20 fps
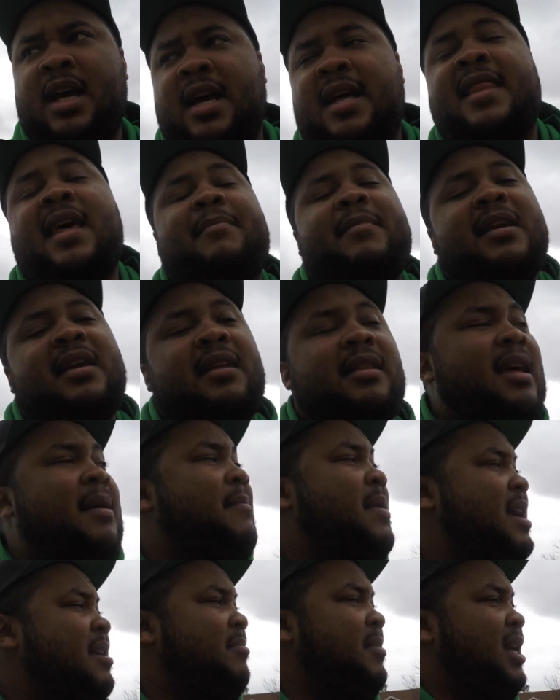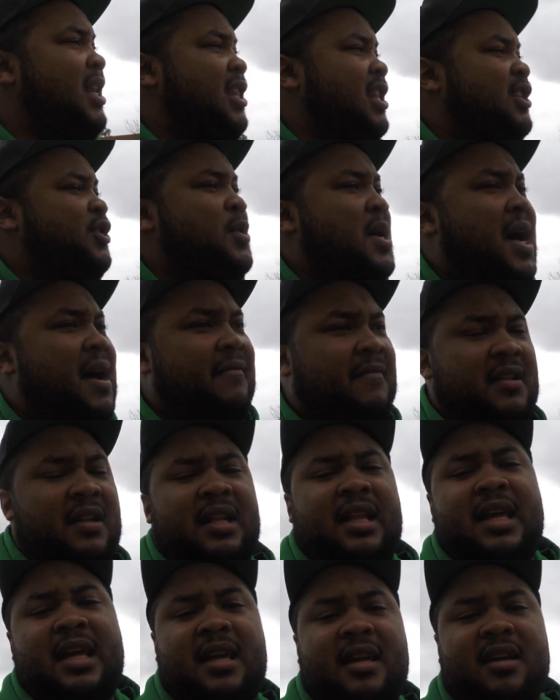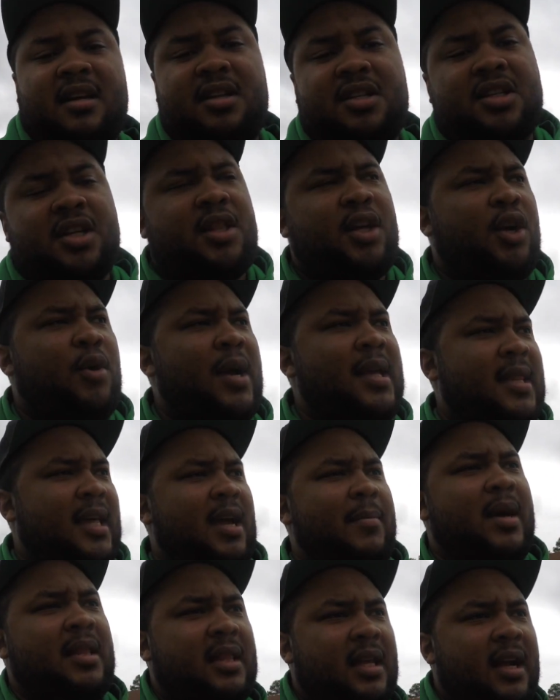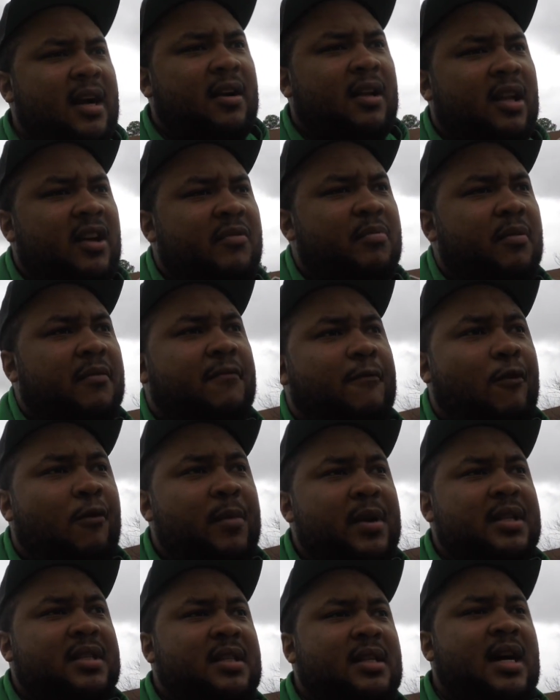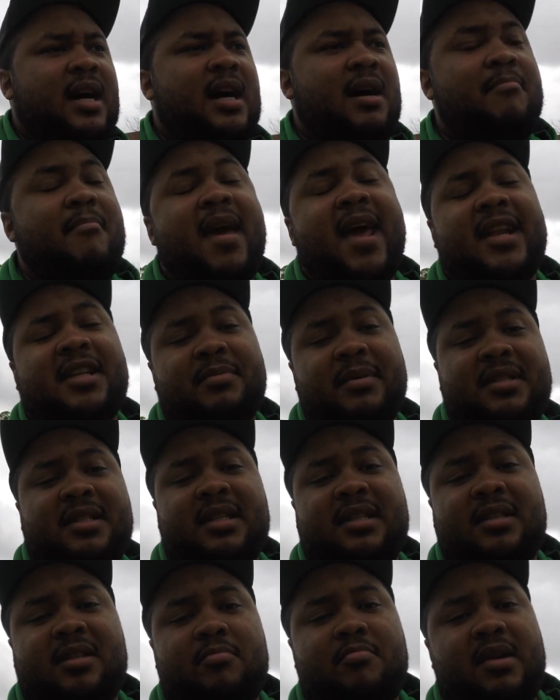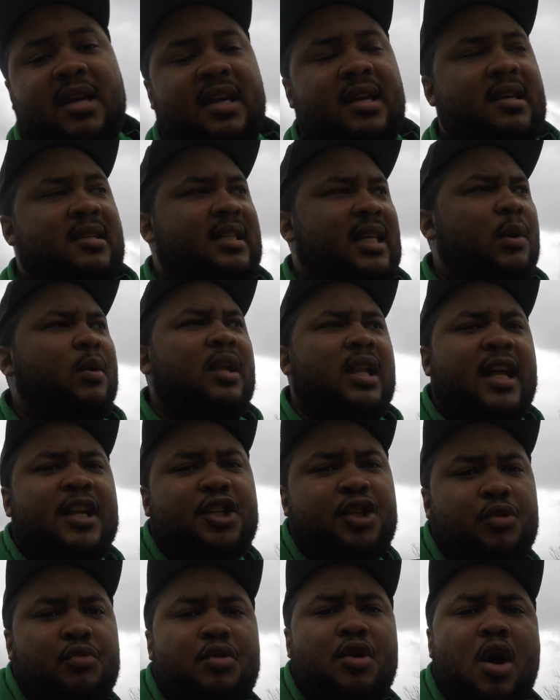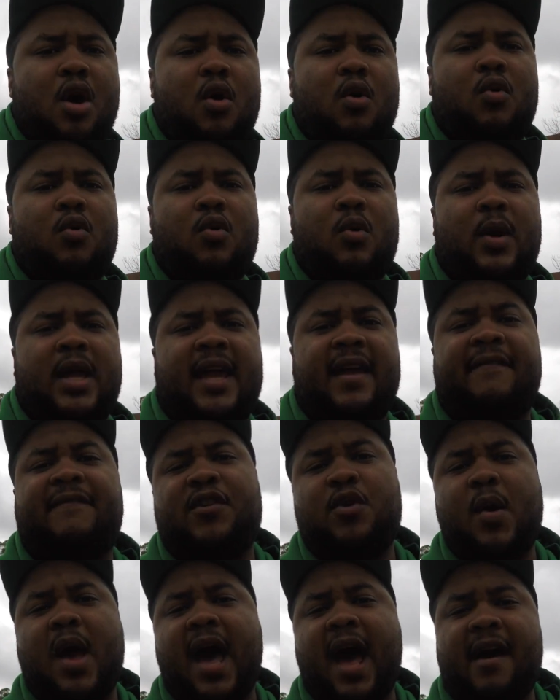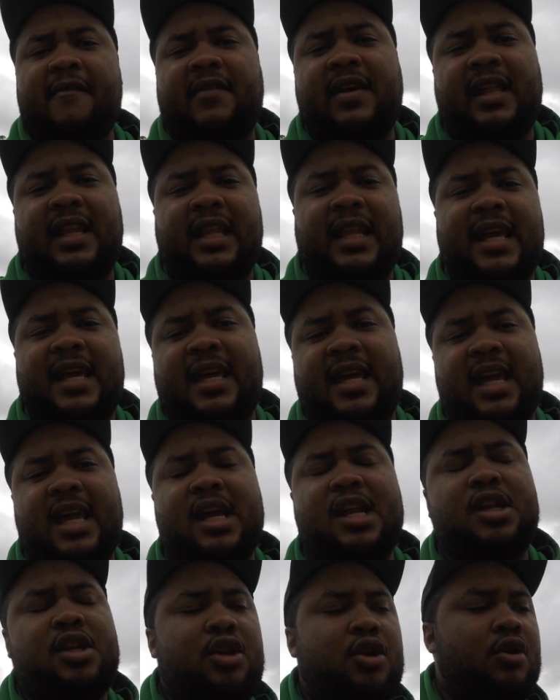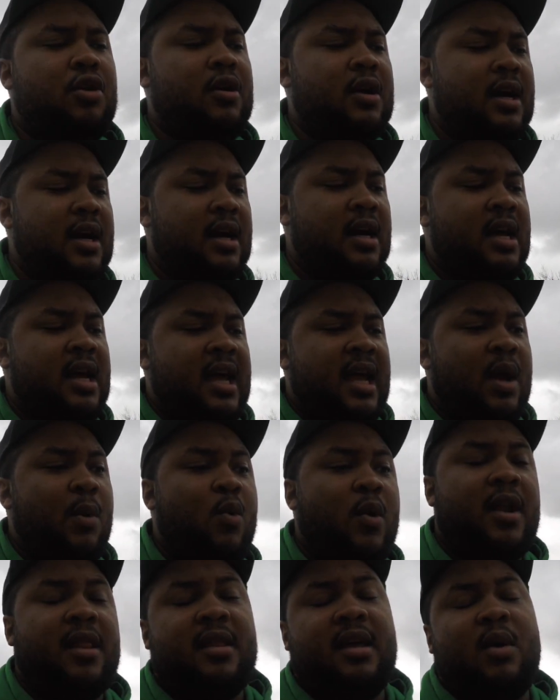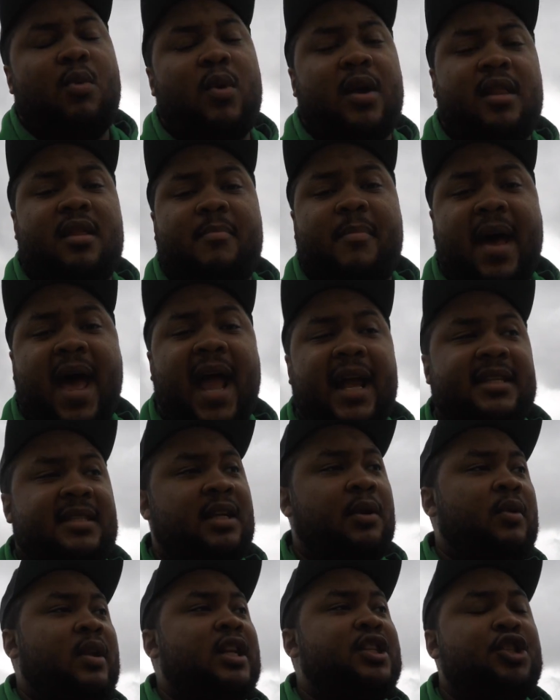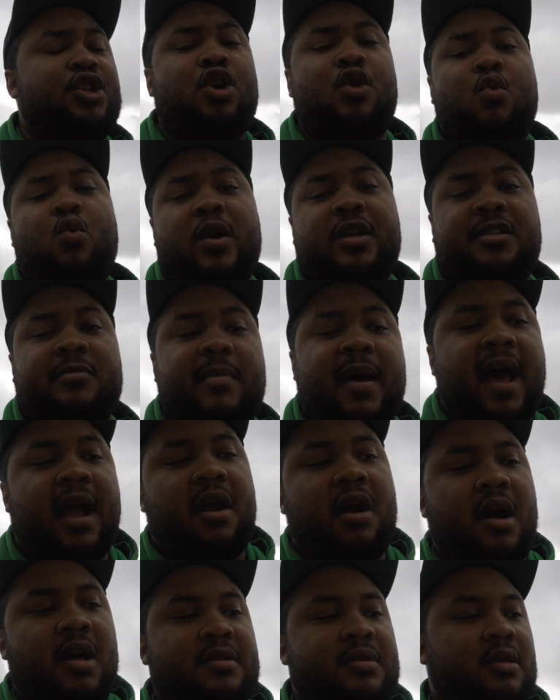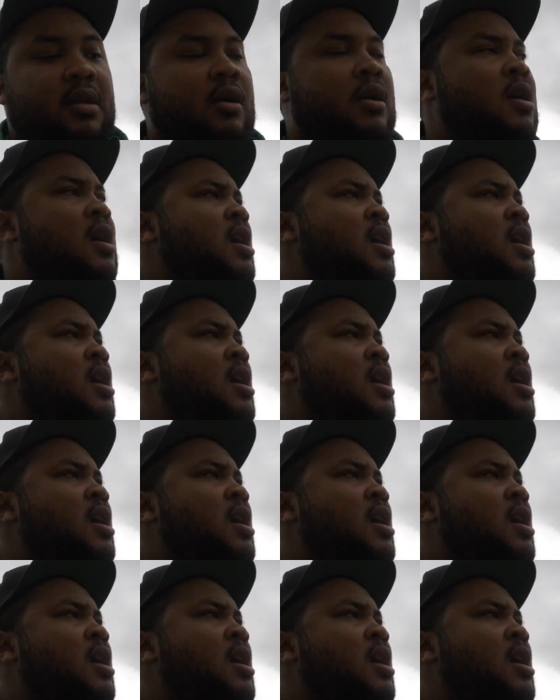That might mean that you have a leakage. The great thing about the Airlift Performance management system is it will let you know if you have a leak in your in one of the bags, and it'll let you know which bag also.